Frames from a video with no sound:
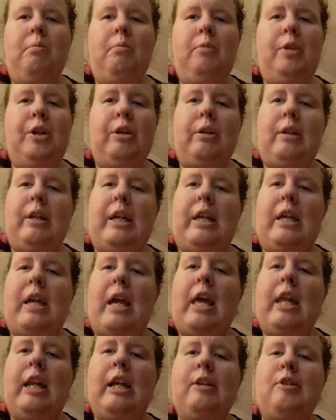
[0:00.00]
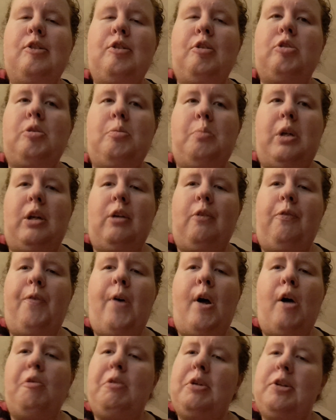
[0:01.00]
literally any social media
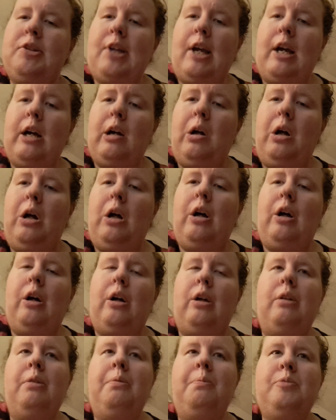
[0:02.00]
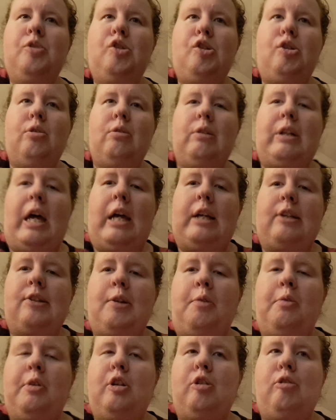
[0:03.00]
followings at all to like
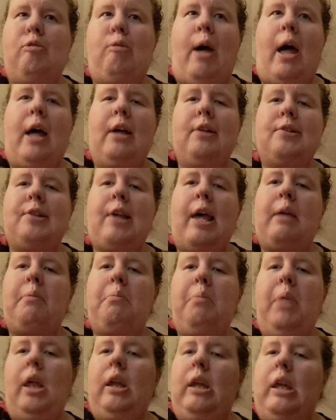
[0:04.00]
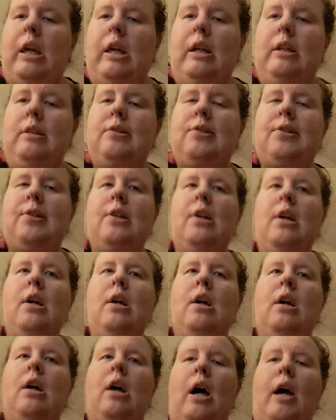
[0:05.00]
someone who has like millions
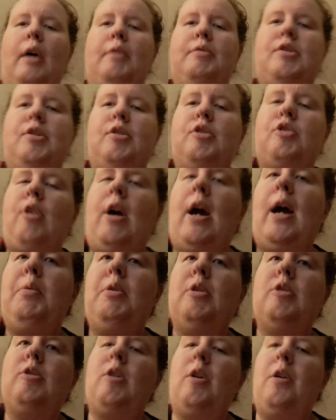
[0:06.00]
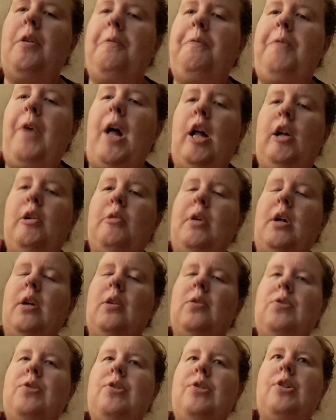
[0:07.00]
of subscribers or
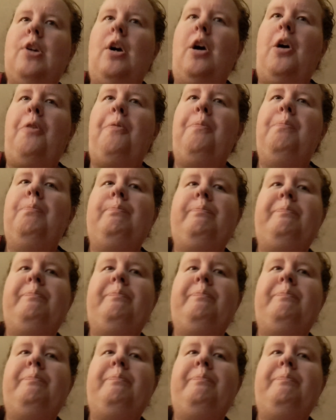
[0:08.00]
followers. So